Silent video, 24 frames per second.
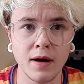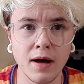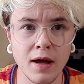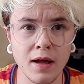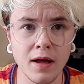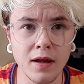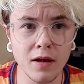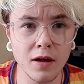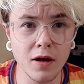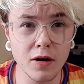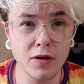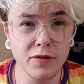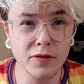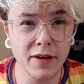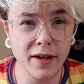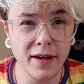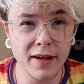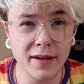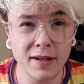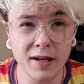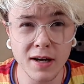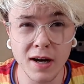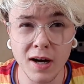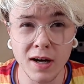Hello
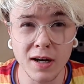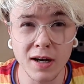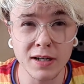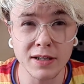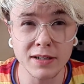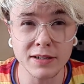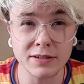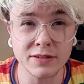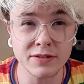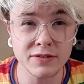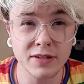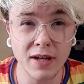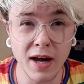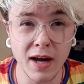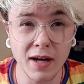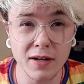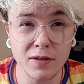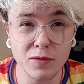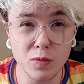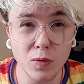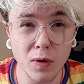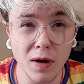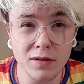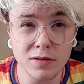there guys,
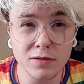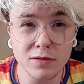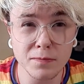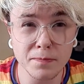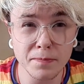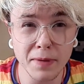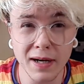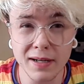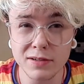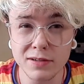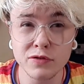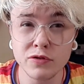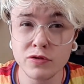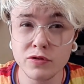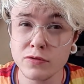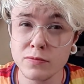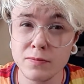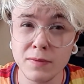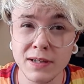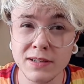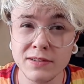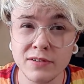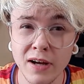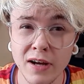and welcome back to
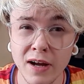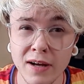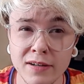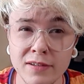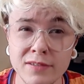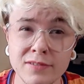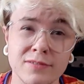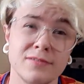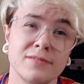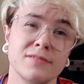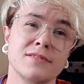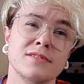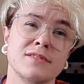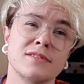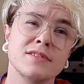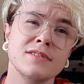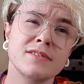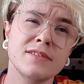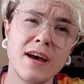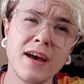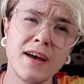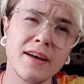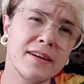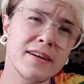my channel.
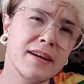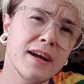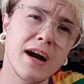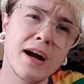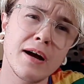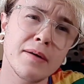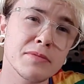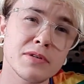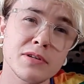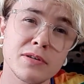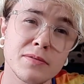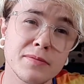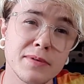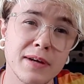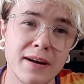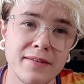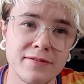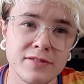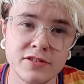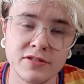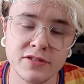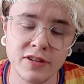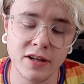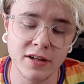Today I'm going to be
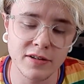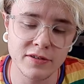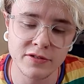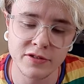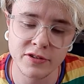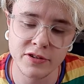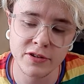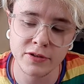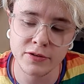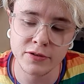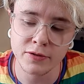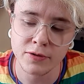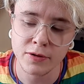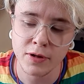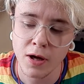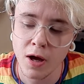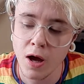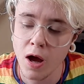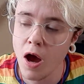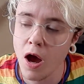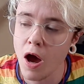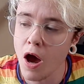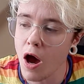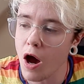having a chat to you
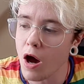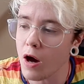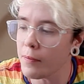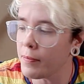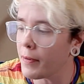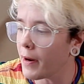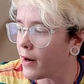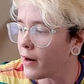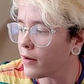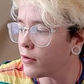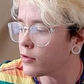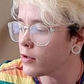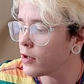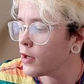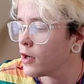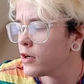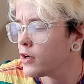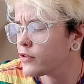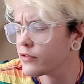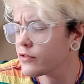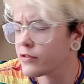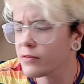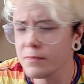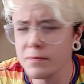about
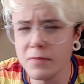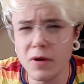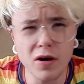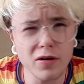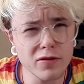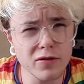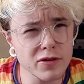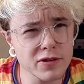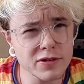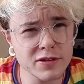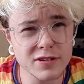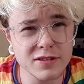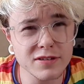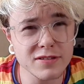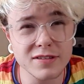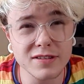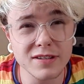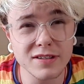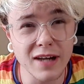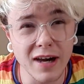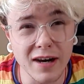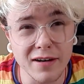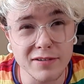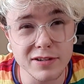some more autistic
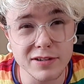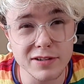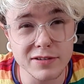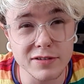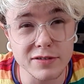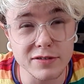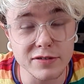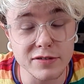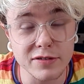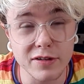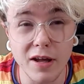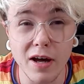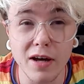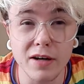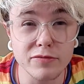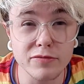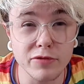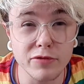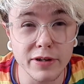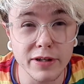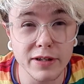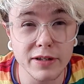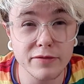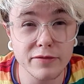characters that I
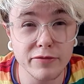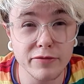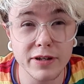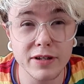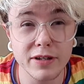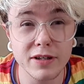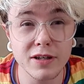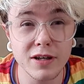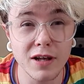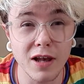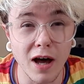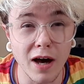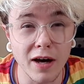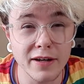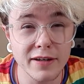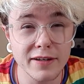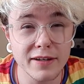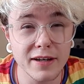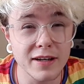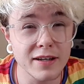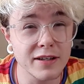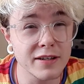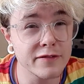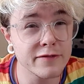really like
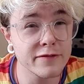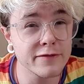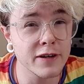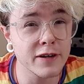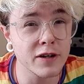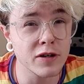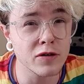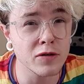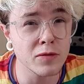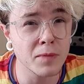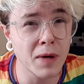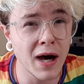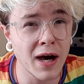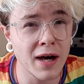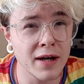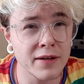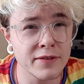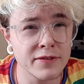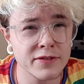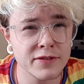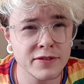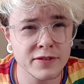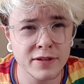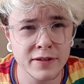in film
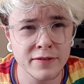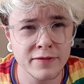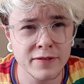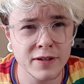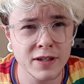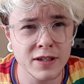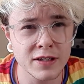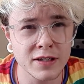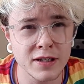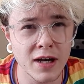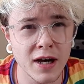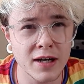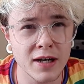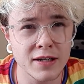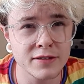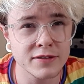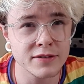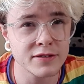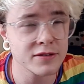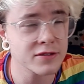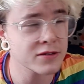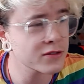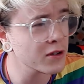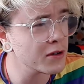and TV, and
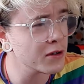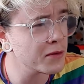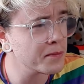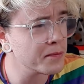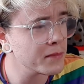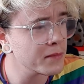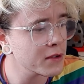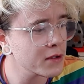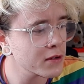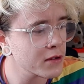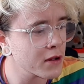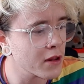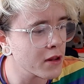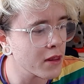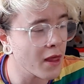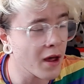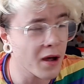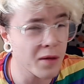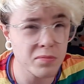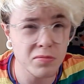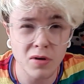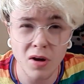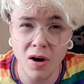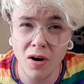some that
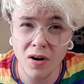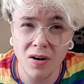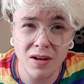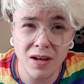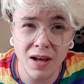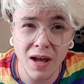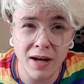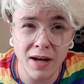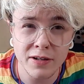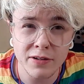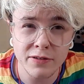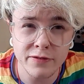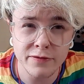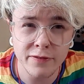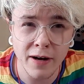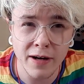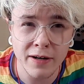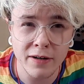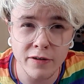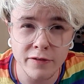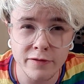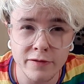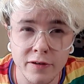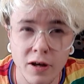I'm not a large fan
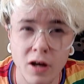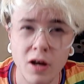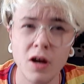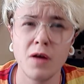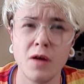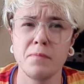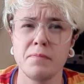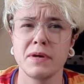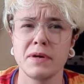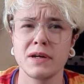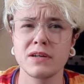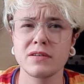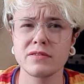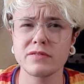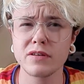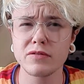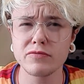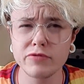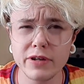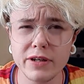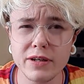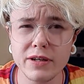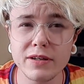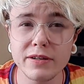of, because I
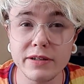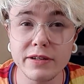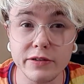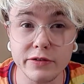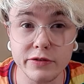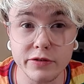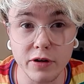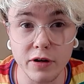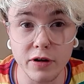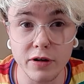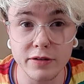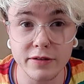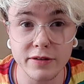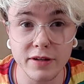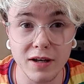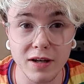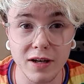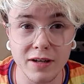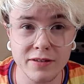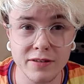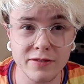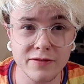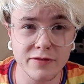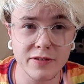really enjoyed that
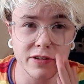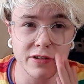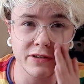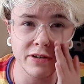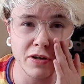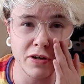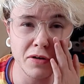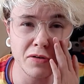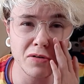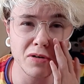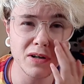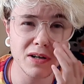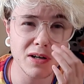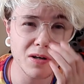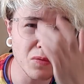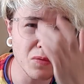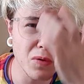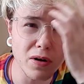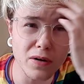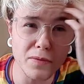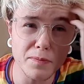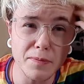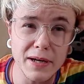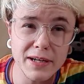last video and I
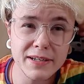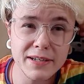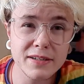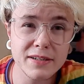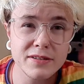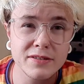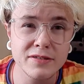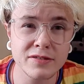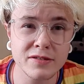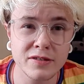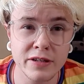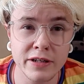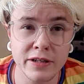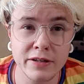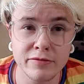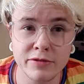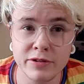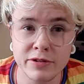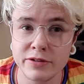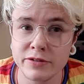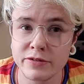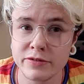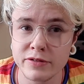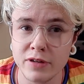want to make it a
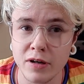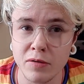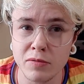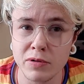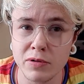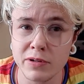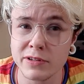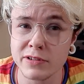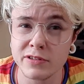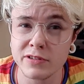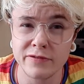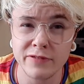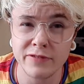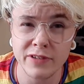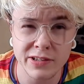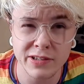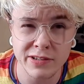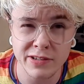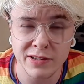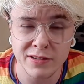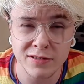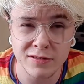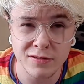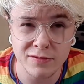series. I want to do
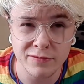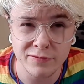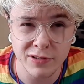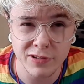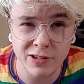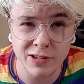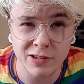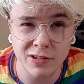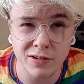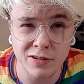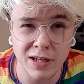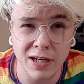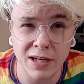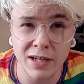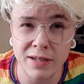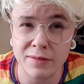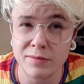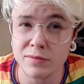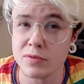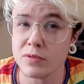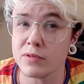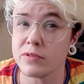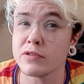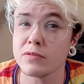video
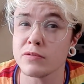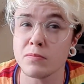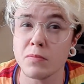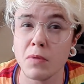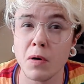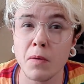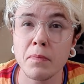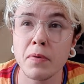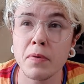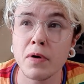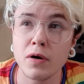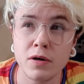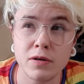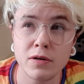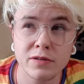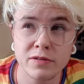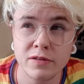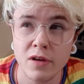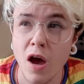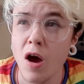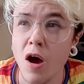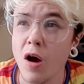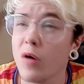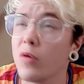games, I want to do more books,
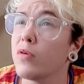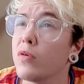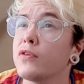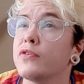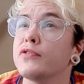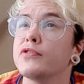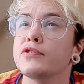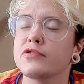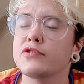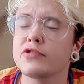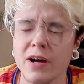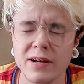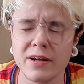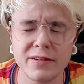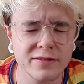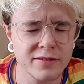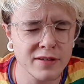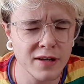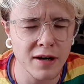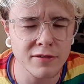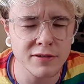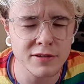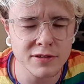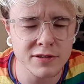I want to do trans
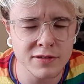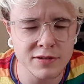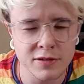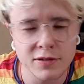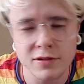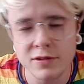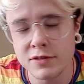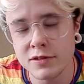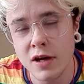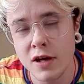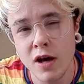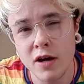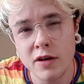characters.